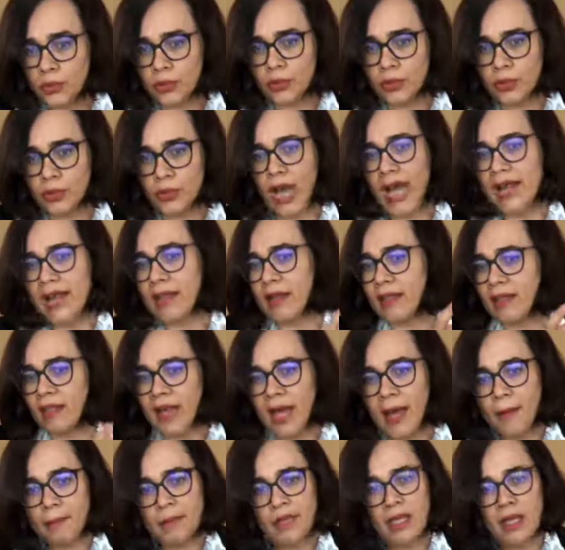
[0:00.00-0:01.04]
Anka
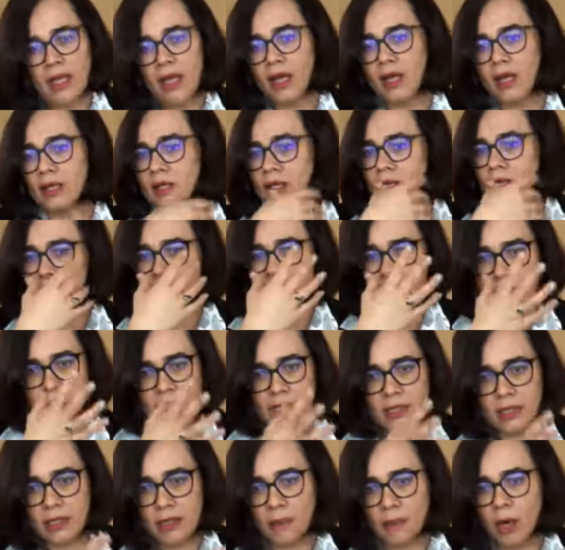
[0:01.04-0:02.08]
Damian and
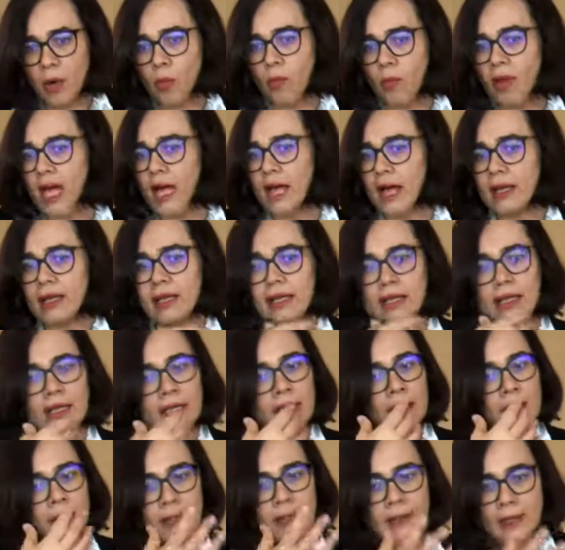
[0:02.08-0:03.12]
Signe
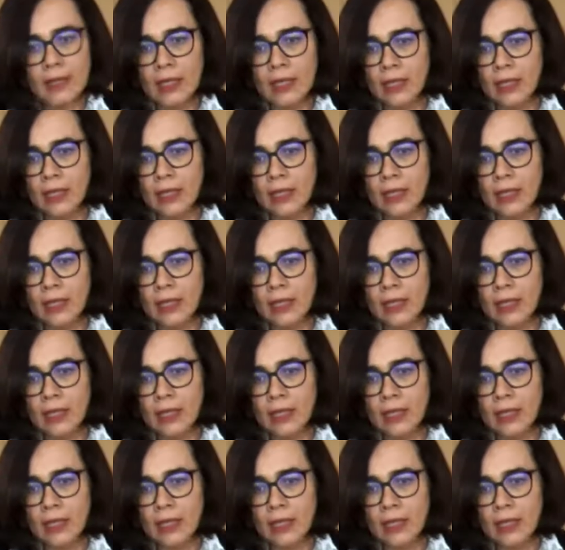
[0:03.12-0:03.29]
Baumane,